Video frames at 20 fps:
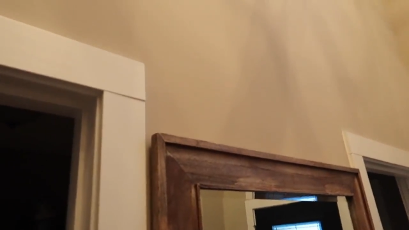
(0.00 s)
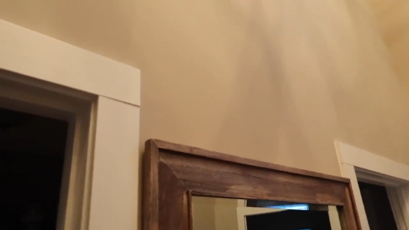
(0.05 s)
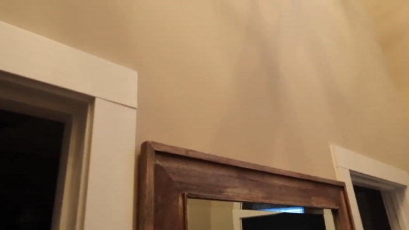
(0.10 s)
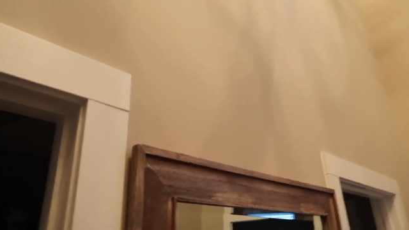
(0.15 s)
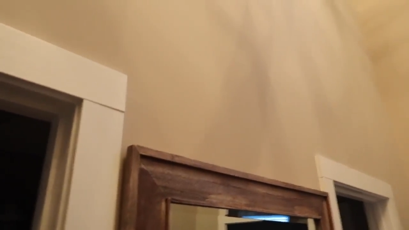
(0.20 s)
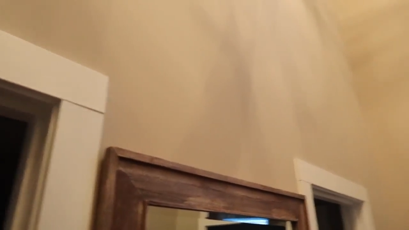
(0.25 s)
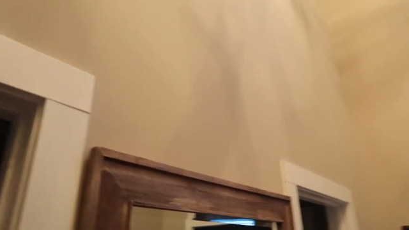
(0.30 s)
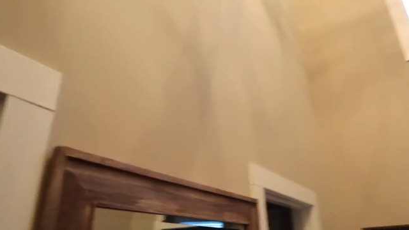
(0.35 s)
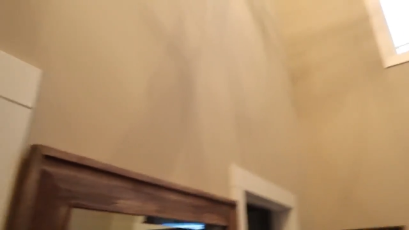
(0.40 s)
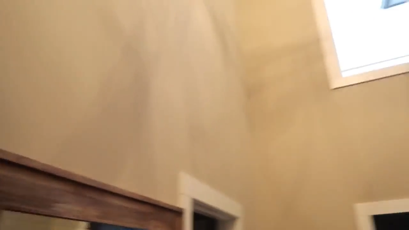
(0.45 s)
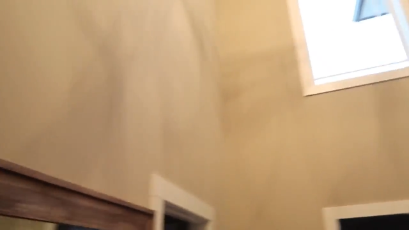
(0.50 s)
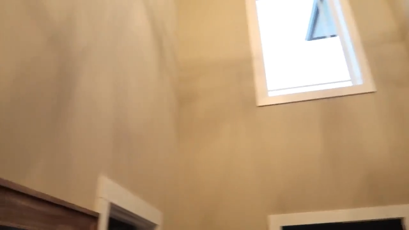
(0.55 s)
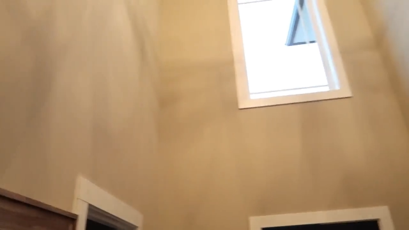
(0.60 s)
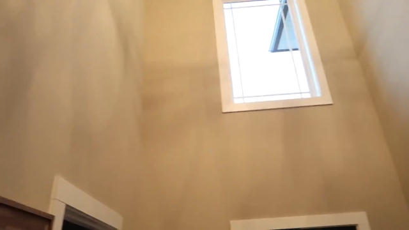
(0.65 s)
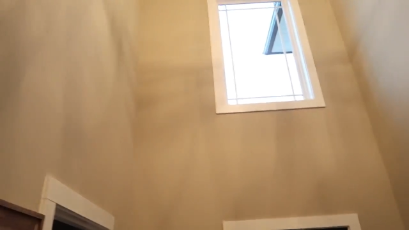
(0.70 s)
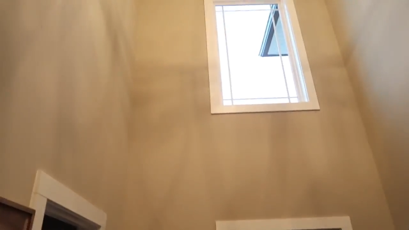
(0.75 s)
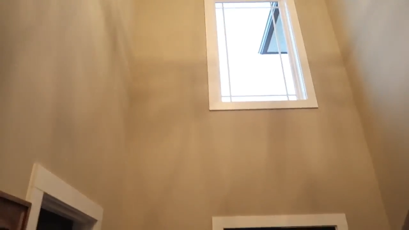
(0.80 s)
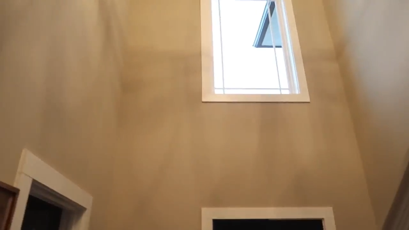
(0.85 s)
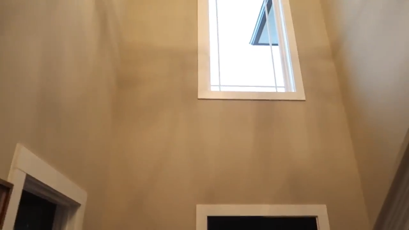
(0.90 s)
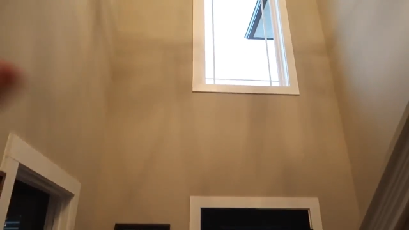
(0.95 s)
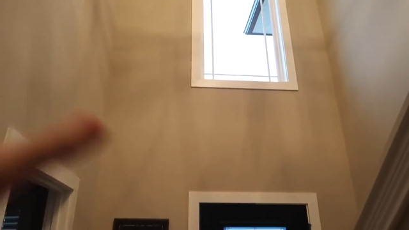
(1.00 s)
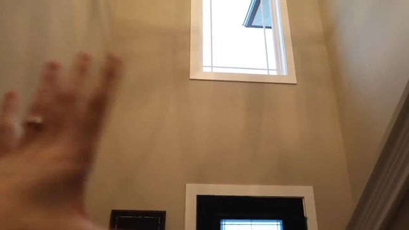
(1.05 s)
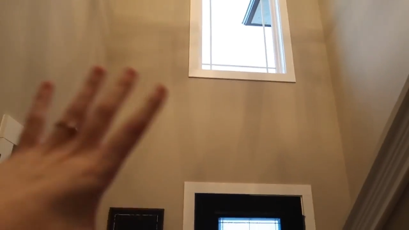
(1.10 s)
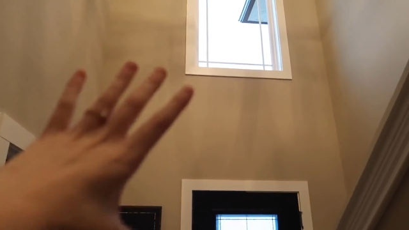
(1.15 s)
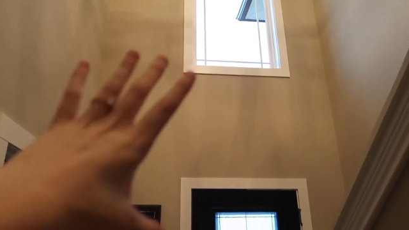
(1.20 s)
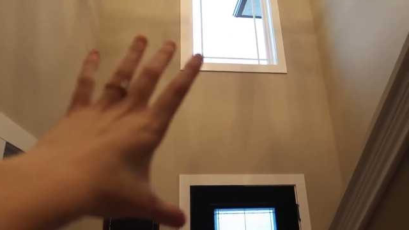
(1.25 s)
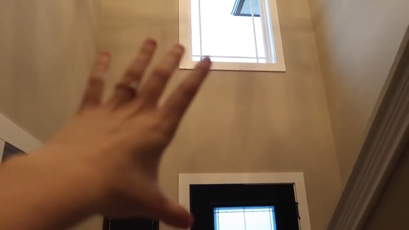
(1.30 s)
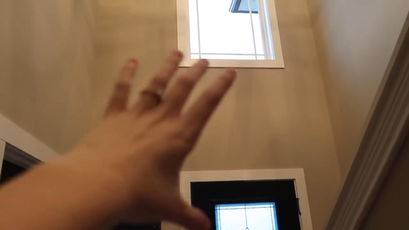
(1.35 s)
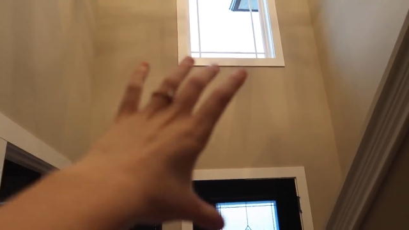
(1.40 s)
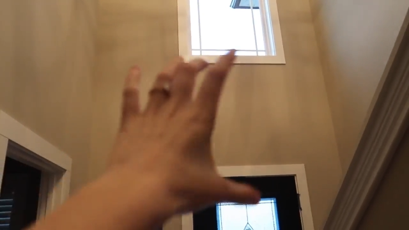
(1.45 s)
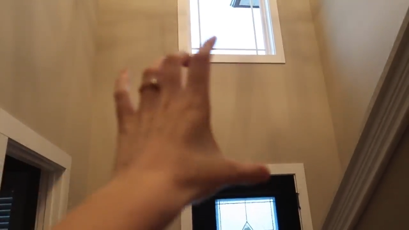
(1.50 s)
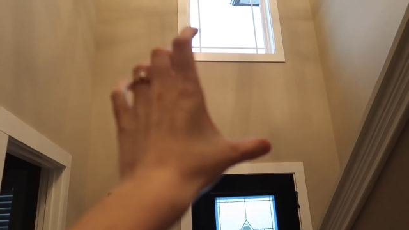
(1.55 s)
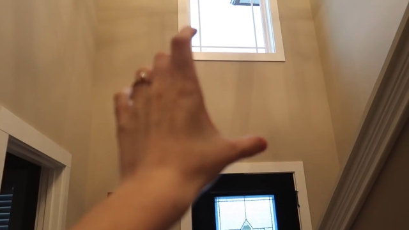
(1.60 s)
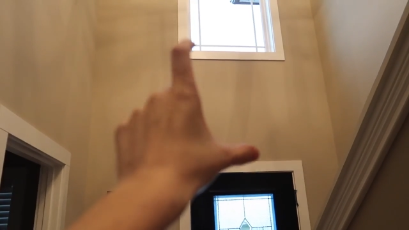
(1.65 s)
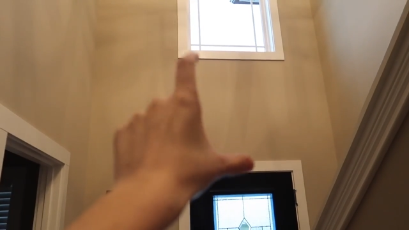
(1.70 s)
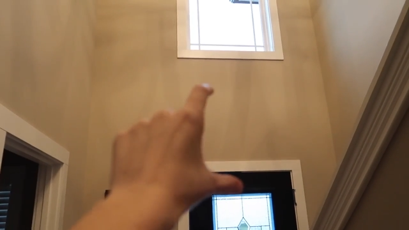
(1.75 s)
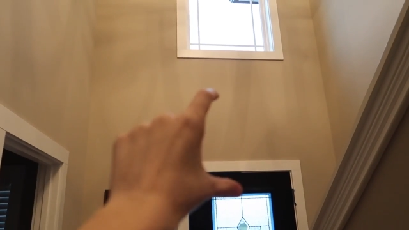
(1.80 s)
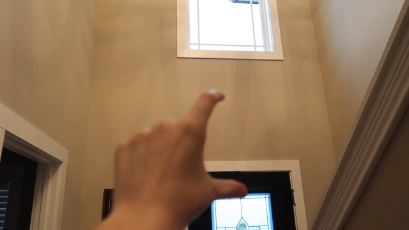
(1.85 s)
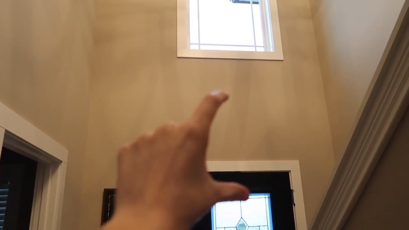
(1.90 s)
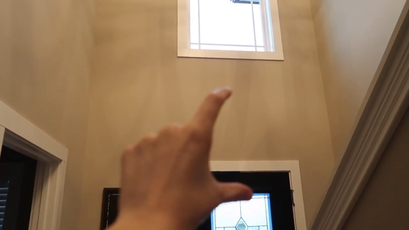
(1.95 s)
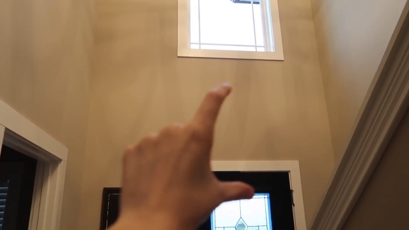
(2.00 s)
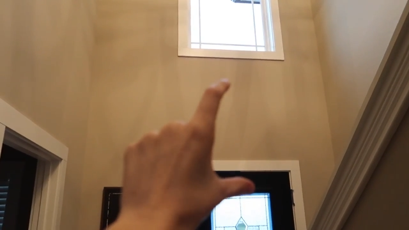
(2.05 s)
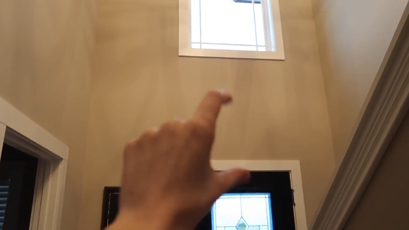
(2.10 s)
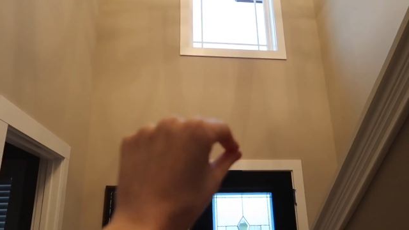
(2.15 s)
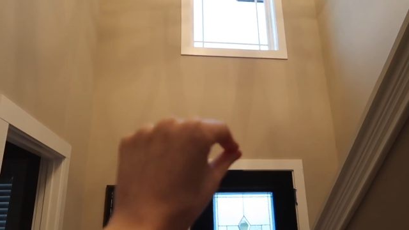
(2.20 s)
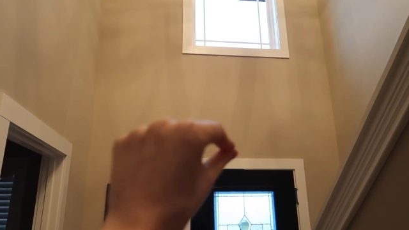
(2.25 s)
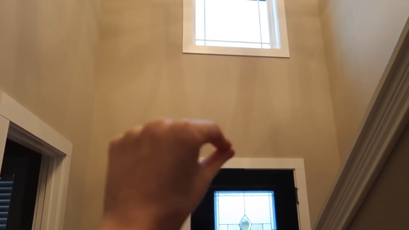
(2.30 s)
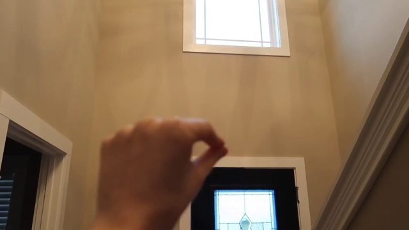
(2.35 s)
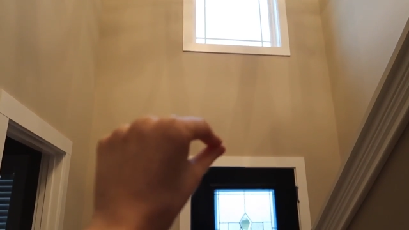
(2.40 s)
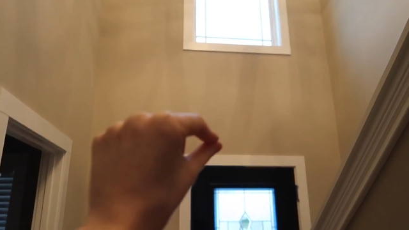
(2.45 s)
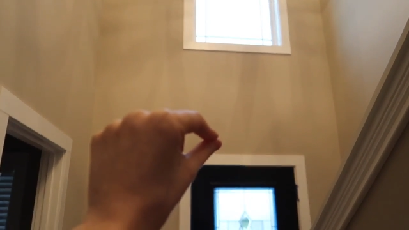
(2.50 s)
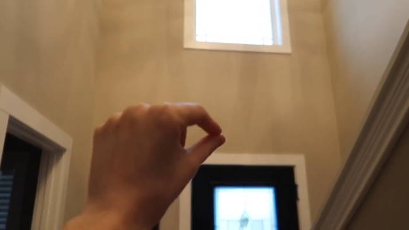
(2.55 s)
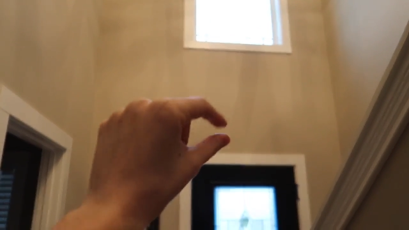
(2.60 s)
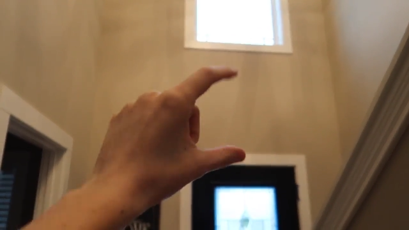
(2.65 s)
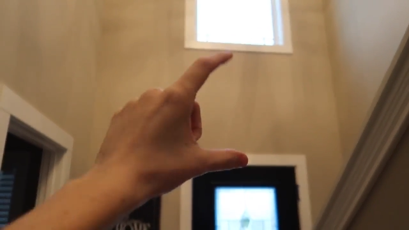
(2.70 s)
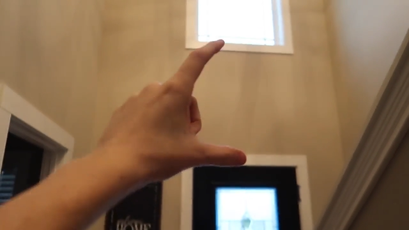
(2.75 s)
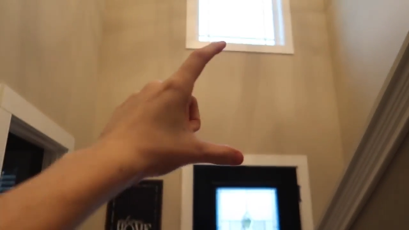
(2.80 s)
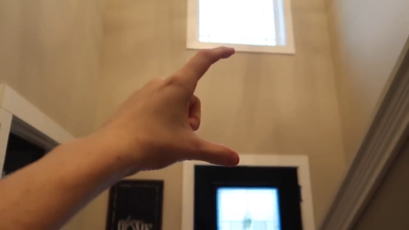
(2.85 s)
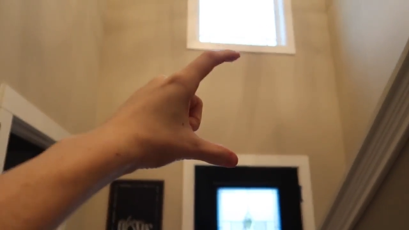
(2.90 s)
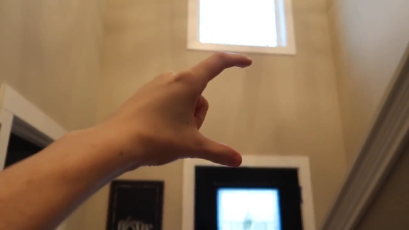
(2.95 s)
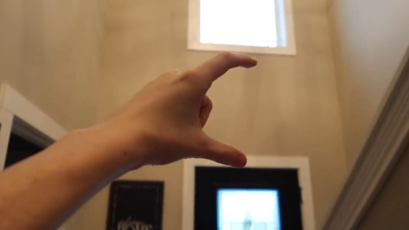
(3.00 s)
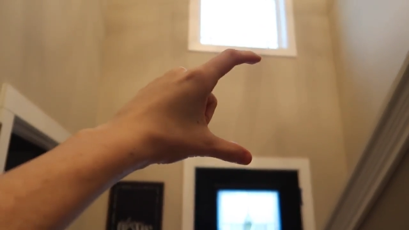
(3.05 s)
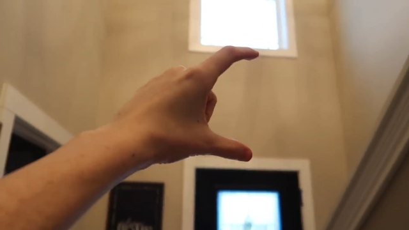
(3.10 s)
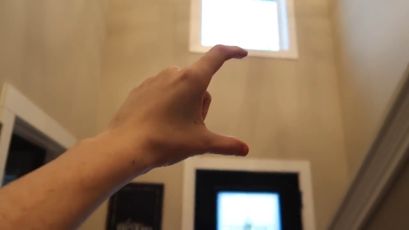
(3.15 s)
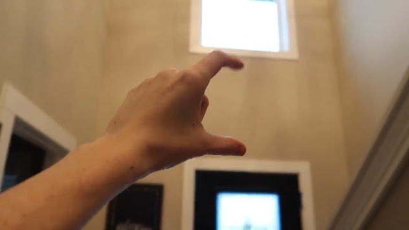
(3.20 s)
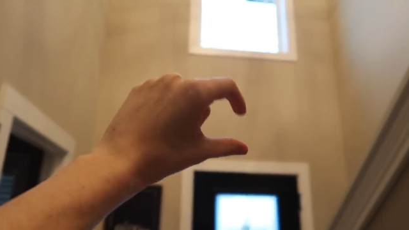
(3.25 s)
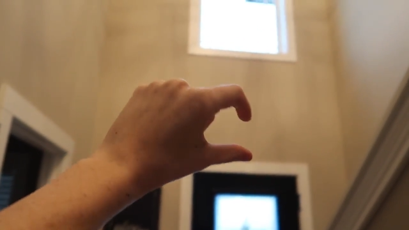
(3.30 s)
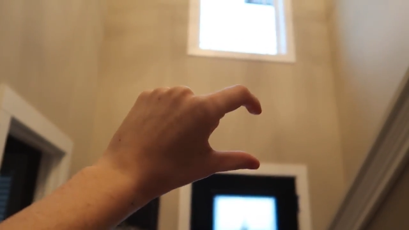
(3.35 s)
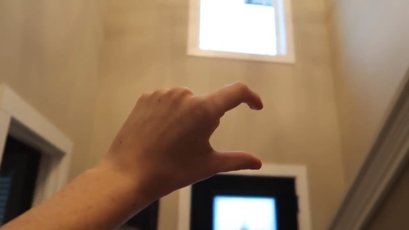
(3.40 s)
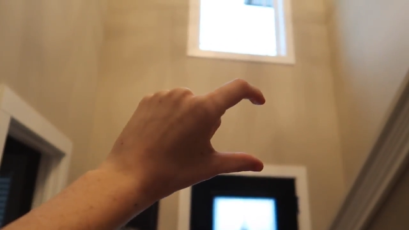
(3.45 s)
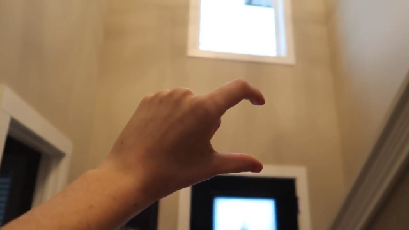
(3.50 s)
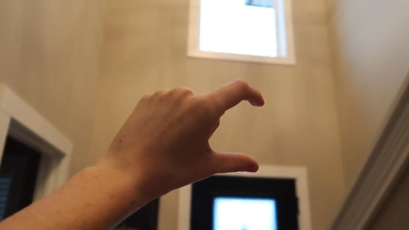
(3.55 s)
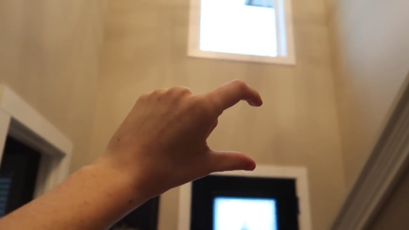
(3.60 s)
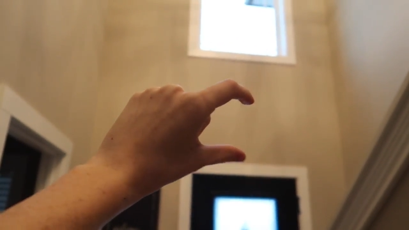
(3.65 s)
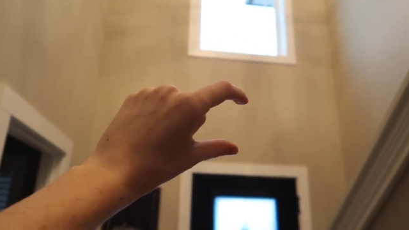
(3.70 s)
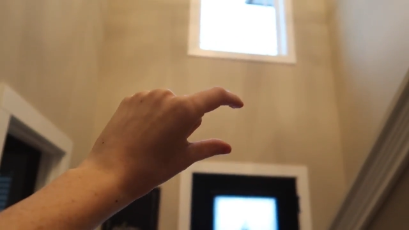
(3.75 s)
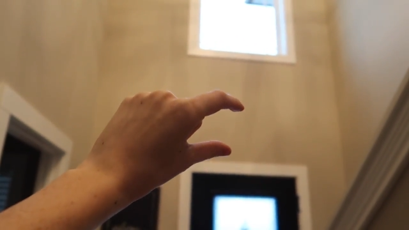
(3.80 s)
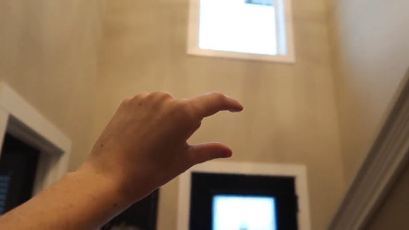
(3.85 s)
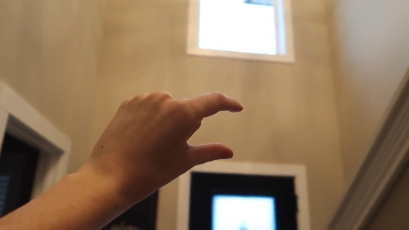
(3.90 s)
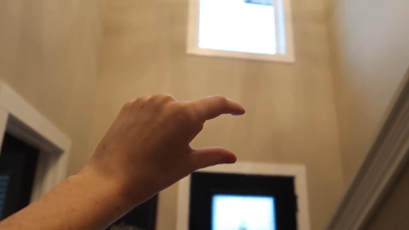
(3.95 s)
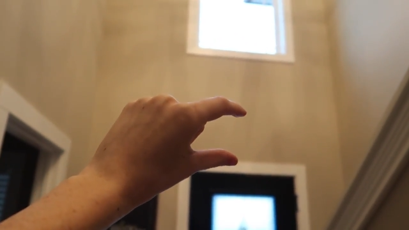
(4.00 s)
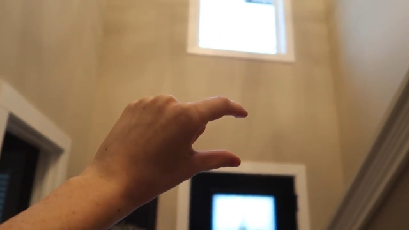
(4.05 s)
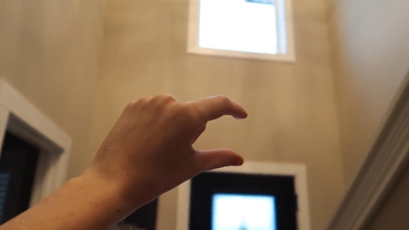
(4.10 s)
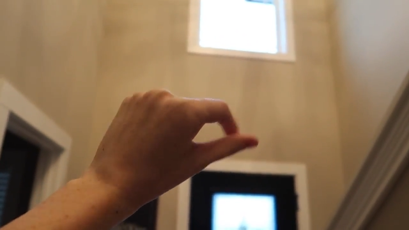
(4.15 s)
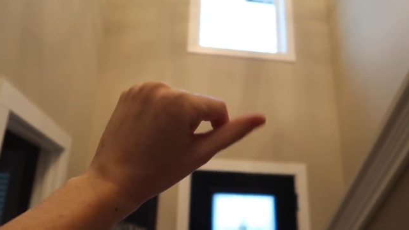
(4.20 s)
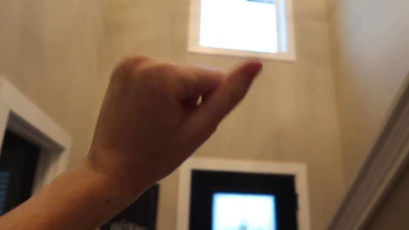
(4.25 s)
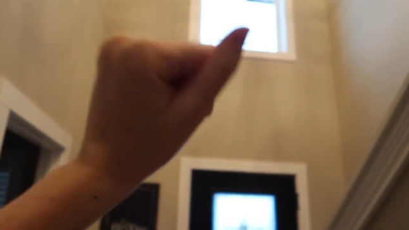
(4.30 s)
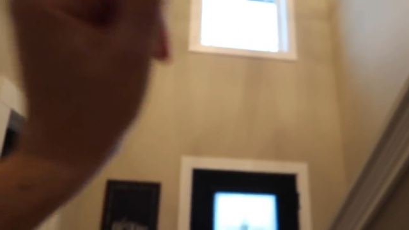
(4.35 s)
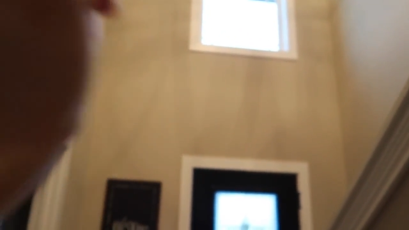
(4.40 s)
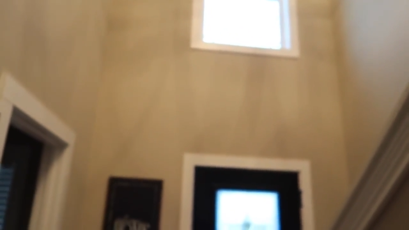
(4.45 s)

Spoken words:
[unreadable: no face in view]